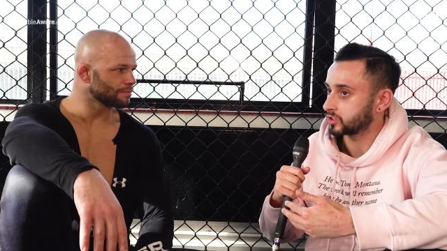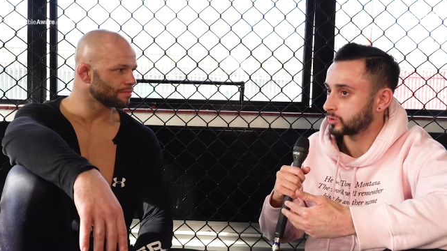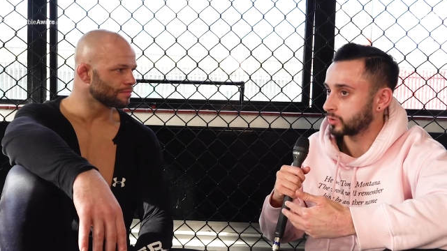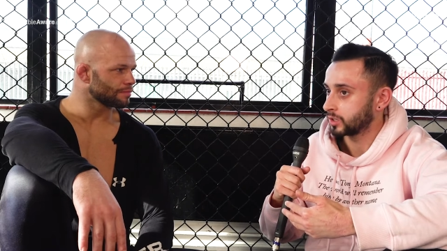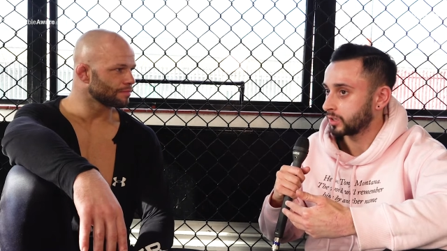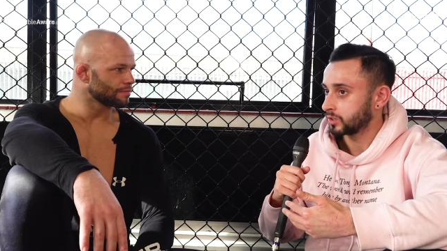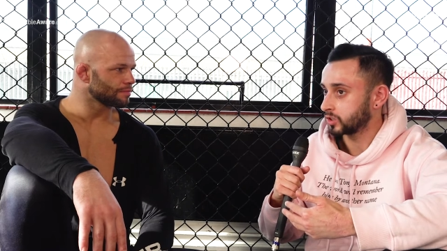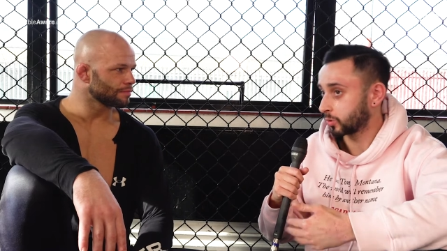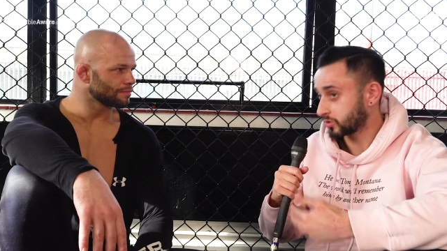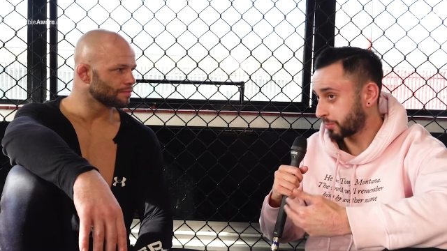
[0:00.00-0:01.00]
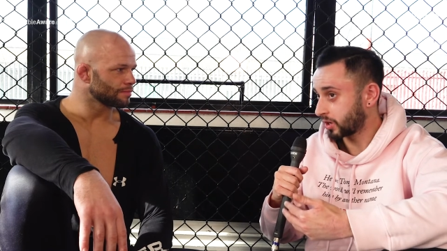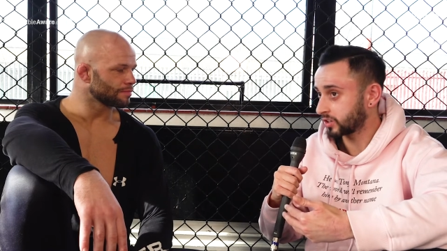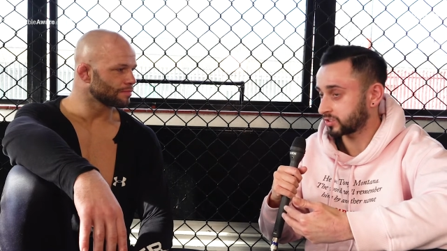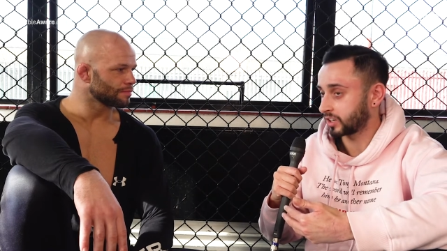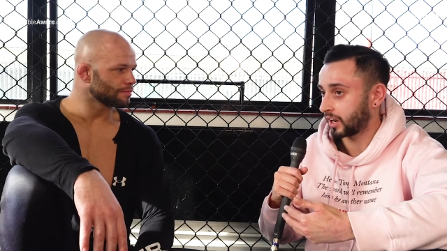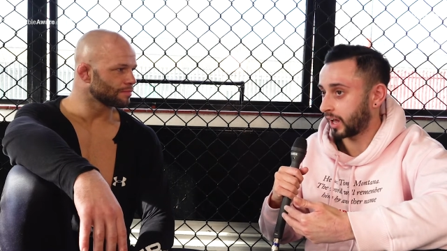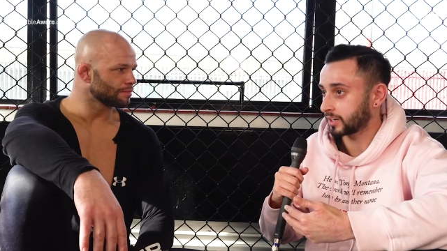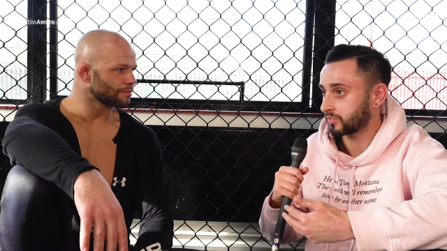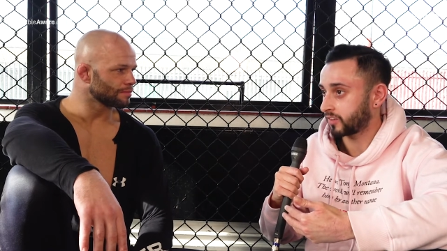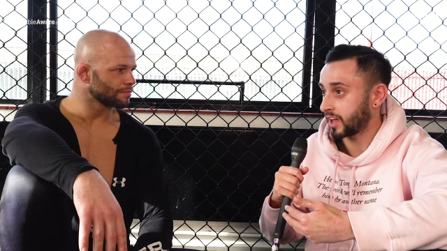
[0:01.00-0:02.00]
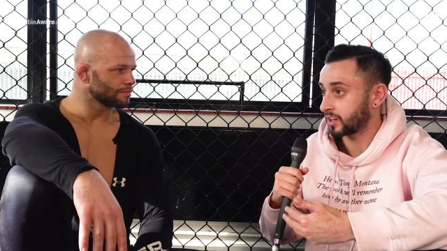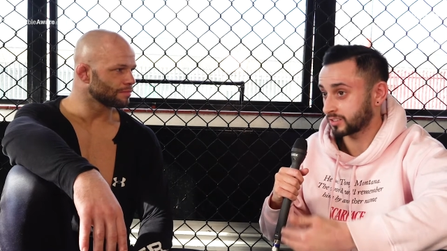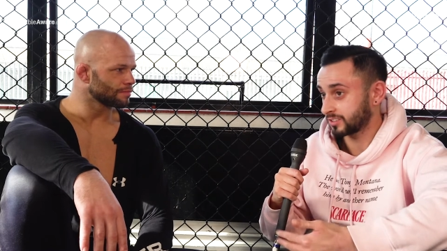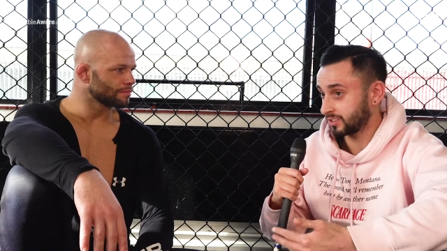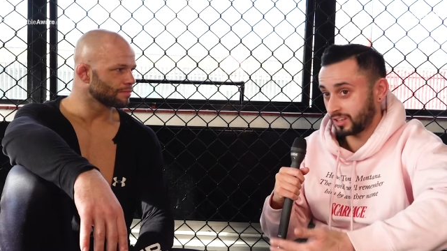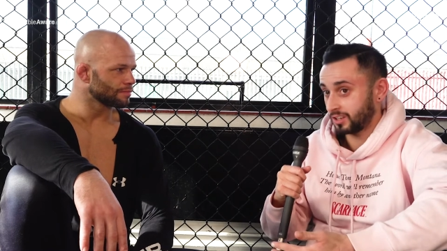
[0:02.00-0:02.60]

Speaker 1: you, you know, as a person and a fighter? Because it.